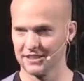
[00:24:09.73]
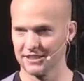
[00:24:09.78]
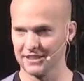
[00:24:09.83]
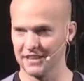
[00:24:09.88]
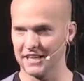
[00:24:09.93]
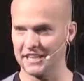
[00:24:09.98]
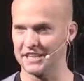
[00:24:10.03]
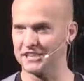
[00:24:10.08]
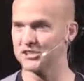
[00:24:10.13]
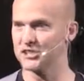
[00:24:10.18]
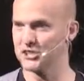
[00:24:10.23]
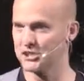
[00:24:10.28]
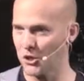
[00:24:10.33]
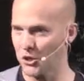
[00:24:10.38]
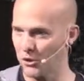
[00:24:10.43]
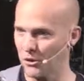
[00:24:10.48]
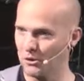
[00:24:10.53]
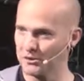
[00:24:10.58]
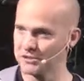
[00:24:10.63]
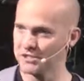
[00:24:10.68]
Like, it
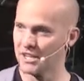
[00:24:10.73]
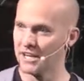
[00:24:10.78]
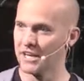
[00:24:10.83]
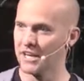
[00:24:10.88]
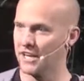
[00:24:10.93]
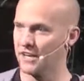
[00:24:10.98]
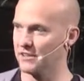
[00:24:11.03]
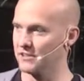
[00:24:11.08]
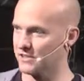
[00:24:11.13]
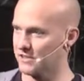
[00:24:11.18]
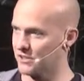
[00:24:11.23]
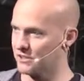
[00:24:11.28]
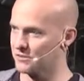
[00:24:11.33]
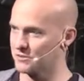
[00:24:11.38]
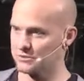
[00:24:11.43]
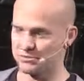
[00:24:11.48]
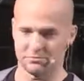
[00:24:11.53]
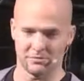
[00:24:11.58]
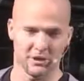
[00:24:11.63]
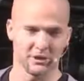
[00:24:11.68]
shows, here,
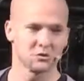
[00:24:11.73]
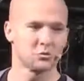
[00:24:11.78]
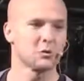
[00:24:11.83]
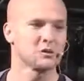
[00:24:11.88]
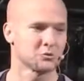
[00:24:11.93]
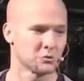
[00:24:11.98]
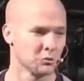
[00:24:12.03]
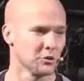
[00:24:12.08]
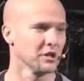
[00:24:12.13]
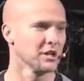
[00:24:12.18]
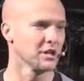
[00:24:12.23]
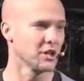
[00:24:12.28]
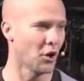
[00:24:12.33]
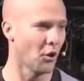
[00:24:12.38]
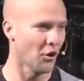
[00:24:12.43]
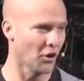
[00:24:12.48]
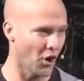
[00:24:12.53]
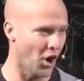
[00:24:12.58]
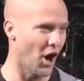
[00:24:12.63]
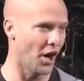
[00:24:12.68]
here's, here's what's really
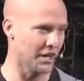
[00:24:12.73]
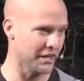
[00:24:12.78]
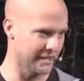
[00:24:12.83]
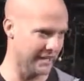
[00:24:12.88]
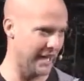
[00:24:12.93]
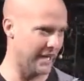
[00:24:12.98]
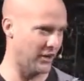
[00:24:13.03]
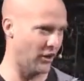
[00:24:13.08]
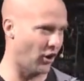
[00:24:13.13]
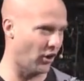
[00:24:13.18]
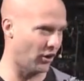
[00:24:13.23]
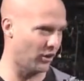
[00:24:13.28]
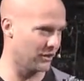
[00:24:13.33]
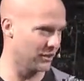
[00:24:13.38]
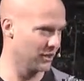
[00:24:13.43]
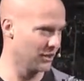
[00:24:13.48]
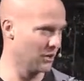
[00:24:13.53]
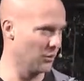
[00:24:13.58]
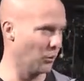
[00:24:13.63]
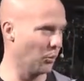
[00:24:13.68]
going on in that heart.
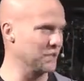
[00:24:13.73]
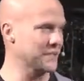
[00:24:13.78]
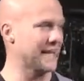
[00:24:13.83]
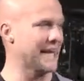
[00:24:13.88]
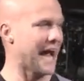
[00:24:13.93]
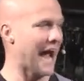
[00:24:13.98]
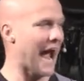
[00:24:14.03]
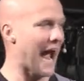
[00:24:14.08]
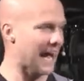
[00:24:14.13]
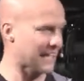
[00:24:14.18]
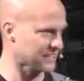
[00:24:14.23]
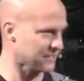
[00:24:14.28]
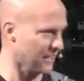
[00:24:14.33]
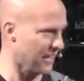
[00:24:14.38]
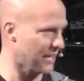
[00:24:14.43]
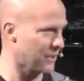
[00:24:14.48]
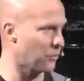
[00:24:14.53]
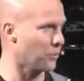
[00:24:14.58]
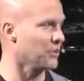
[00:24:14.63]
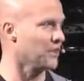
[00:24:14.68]
What they act
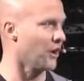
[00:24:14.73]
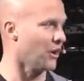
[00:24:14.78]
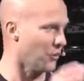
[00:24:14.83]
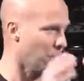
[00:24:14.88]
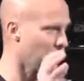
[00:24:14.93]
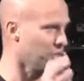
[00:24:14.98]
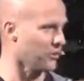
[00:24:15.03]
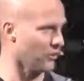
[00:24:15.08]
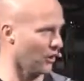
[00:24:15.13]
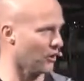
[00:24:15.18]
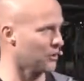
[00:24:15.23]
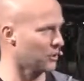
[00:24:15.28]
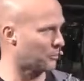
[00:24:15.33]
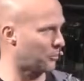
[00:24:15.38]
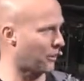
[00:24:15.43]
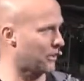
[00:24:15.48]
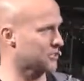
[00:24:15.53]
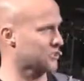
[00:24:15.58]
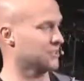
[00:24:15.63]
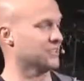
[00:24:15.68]
like when, when they're under
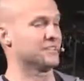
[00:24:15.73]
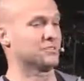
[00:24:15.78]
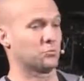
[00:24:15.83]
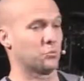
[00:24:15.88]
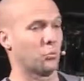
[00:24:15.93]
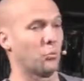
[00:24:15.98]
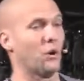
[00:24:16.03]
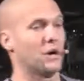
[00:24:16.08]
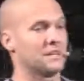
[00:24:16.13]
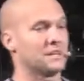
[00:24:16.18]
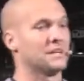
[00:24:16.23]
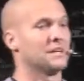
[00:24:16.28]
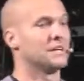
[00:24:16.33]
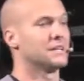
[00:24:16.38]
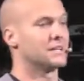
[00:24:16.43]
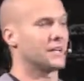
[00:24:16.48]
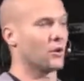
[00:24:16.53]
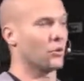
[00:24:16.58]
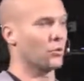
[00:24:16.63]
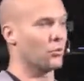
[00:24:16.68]
pressure is what
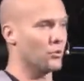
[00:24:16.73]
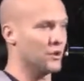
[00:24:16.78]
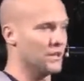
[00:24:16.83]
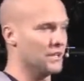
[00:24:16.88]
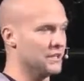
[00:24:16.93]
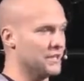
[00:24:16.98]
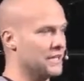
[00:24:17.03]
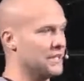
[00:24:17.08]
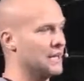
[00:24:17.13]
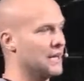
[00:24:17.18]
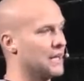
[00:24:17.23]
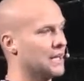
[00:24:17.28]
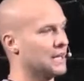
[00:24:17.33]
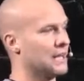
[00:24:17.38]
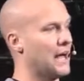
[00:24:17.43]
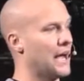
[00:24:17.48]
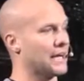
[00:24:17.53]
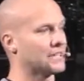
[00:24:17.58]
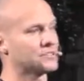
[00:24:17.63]
they're really like.